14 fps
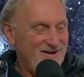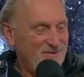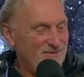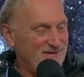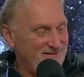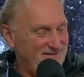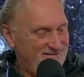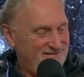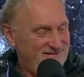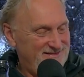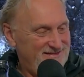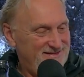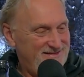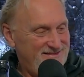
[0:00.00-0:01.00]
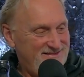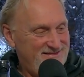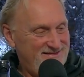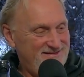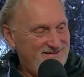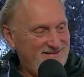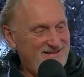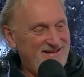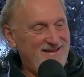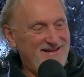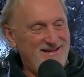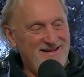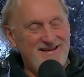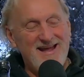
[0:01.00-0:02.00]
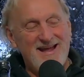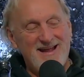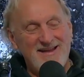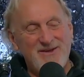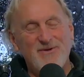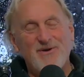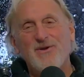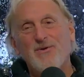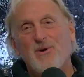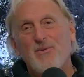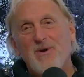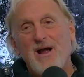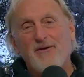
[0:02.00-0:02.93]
you know, they let me be Ralph Strangis every now and nah, then. Nah, you were you were